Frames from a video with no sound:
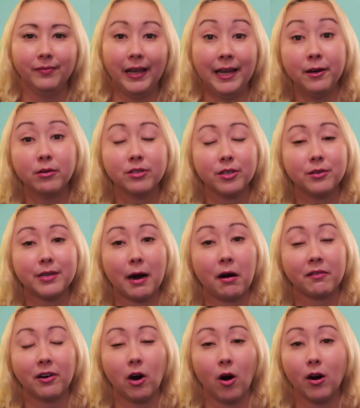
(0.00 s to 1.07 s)
Annual dues,
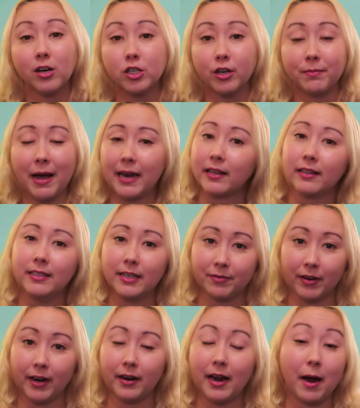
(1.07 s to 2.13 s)
however, are dramatically
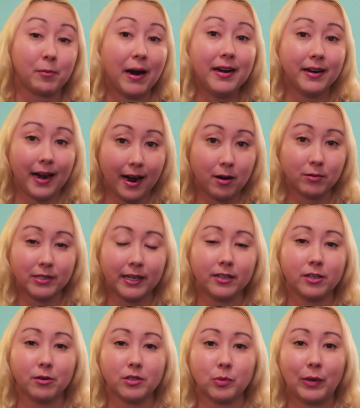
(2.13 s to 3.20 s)
different. Right now,
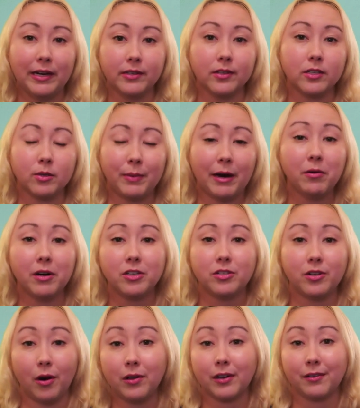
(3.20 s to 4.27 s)
Saratoga Springs is about
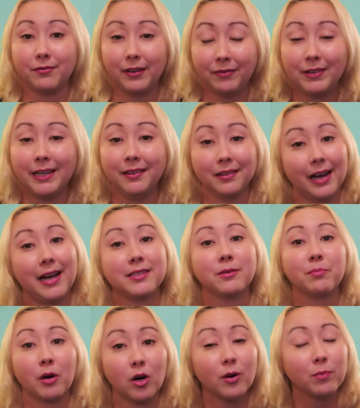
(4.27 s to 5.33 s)
$1.50
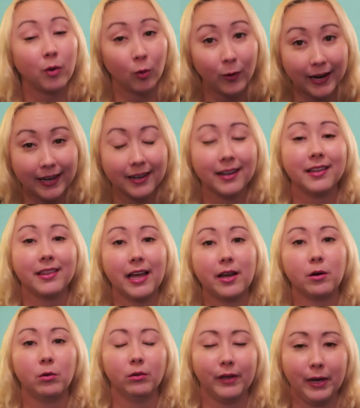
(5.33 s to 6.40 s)
less per point
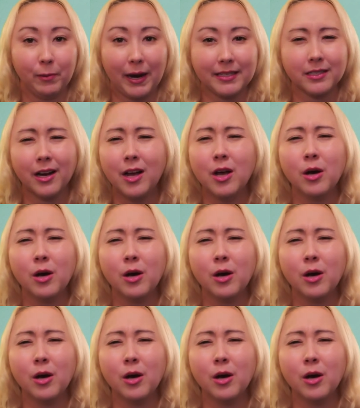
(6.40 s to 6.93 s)
than Old Key West,